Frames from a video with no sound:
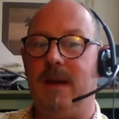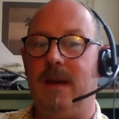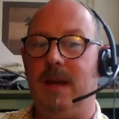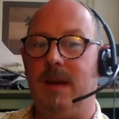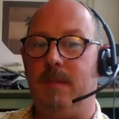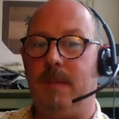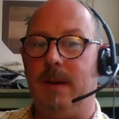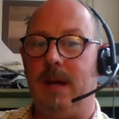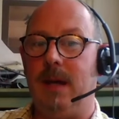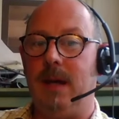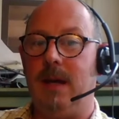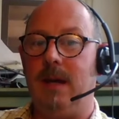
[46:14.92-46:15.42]
V
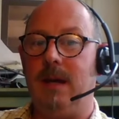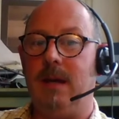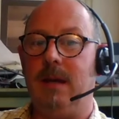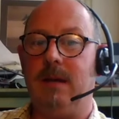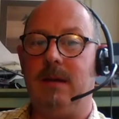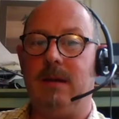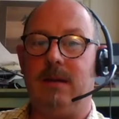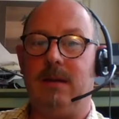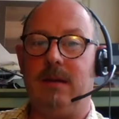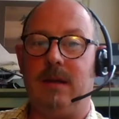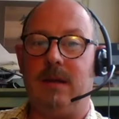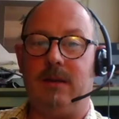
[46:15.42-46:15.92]
B,
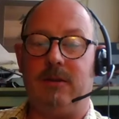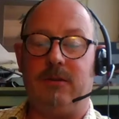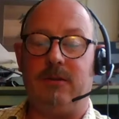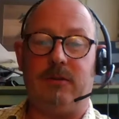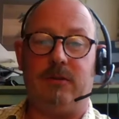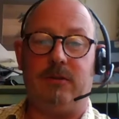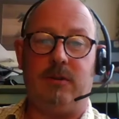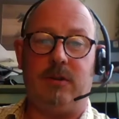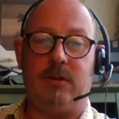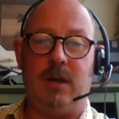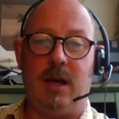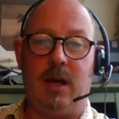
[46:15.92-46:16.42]

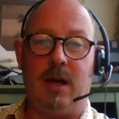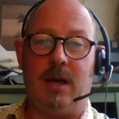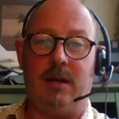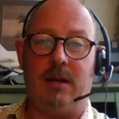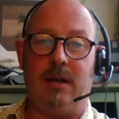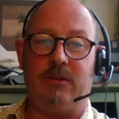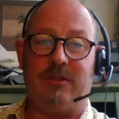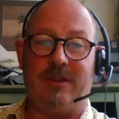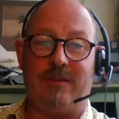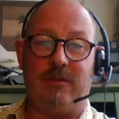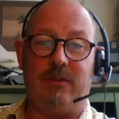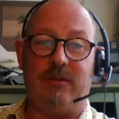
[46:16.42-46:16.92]

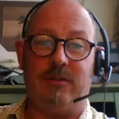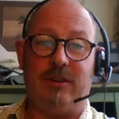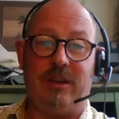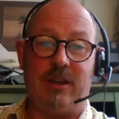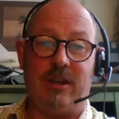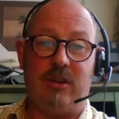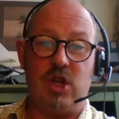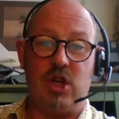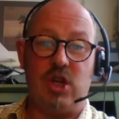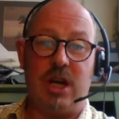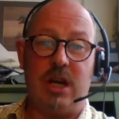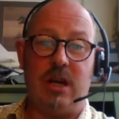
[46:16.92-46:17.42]
uh,
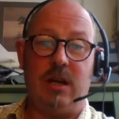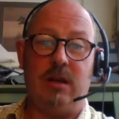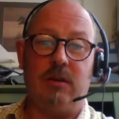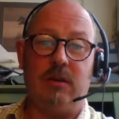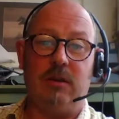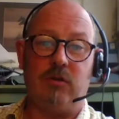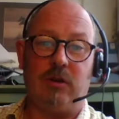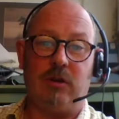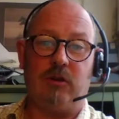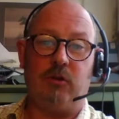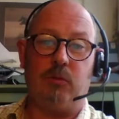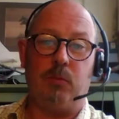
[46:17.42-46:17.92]
seventeen G
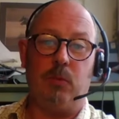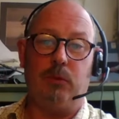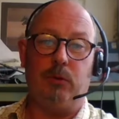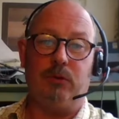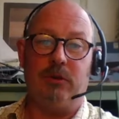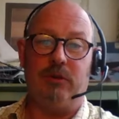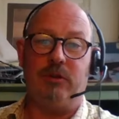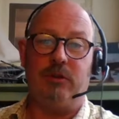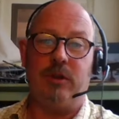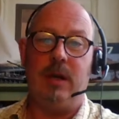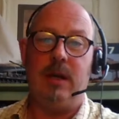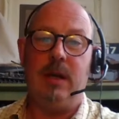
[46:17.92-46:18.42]

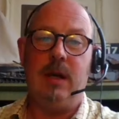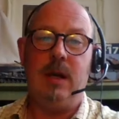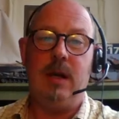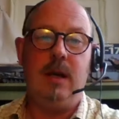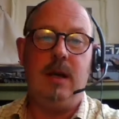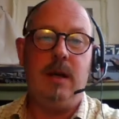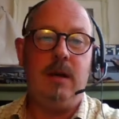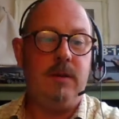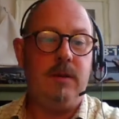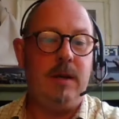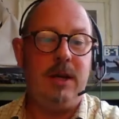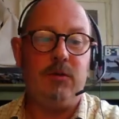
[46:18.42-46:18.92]
transporters.
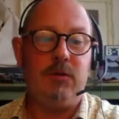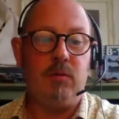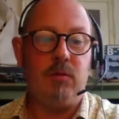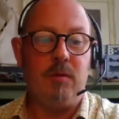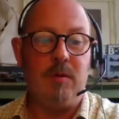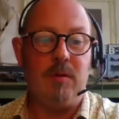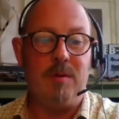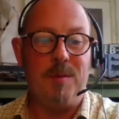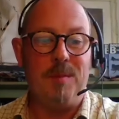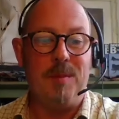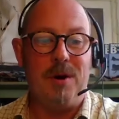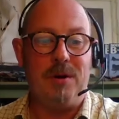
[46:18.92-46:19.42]
These
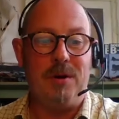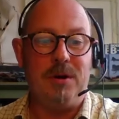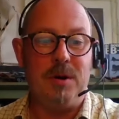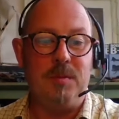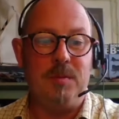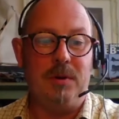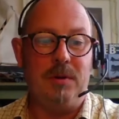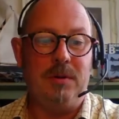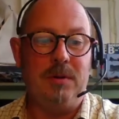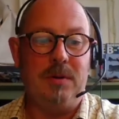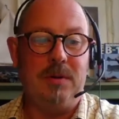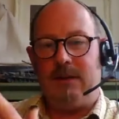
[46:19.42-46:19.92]
were
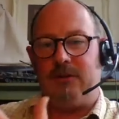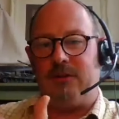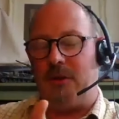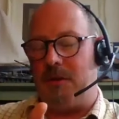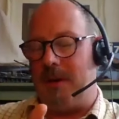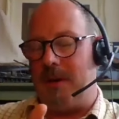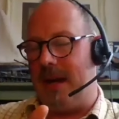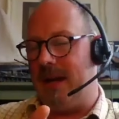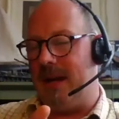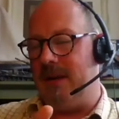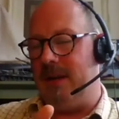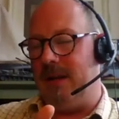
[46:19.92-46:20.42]
remarkable. So
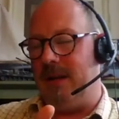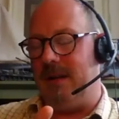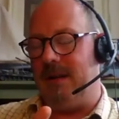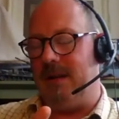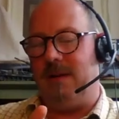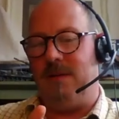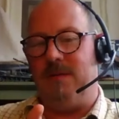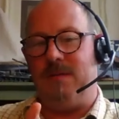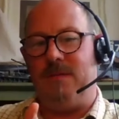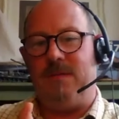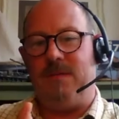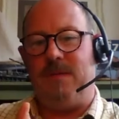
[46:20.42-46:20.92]
you had a,
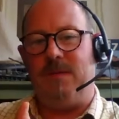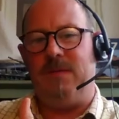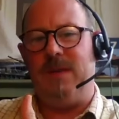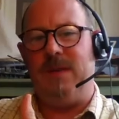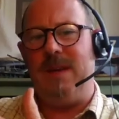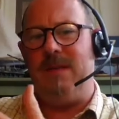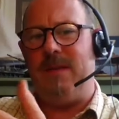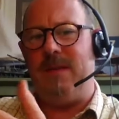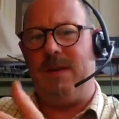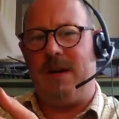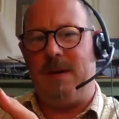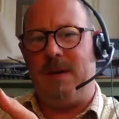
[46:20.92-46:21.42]
a
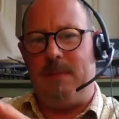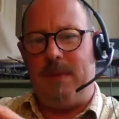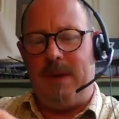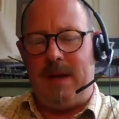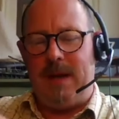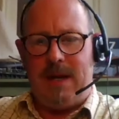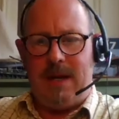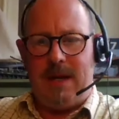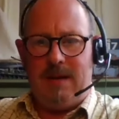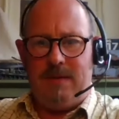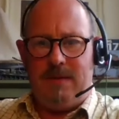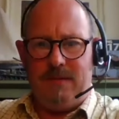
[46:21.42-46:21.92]
V V I
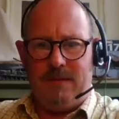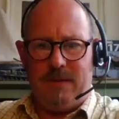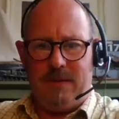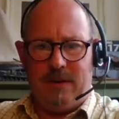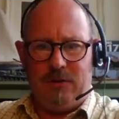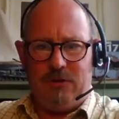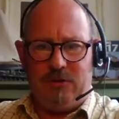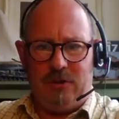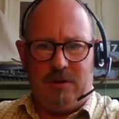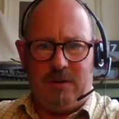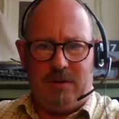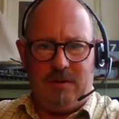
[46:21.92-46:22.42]
P
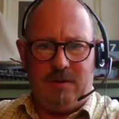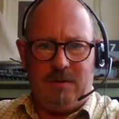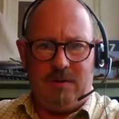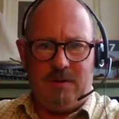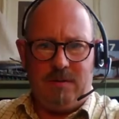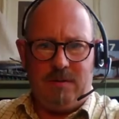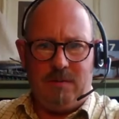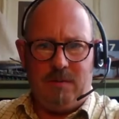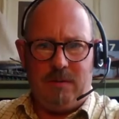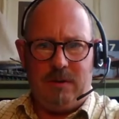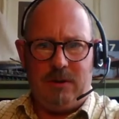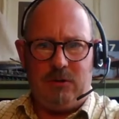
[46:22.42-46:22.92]
version,
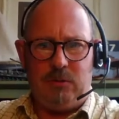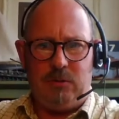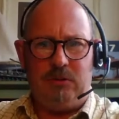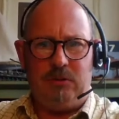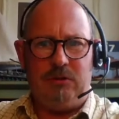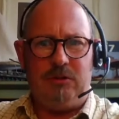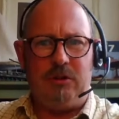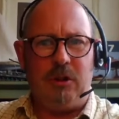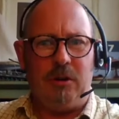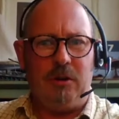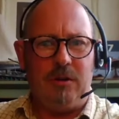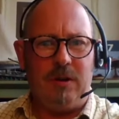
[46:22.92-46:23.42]
which
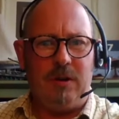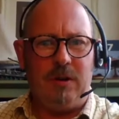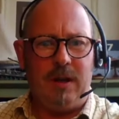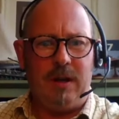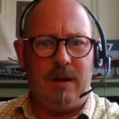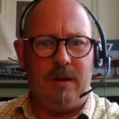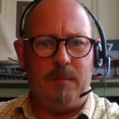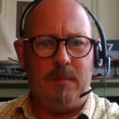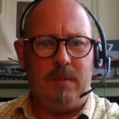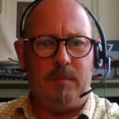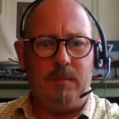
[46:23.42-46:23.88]
was Don, uh,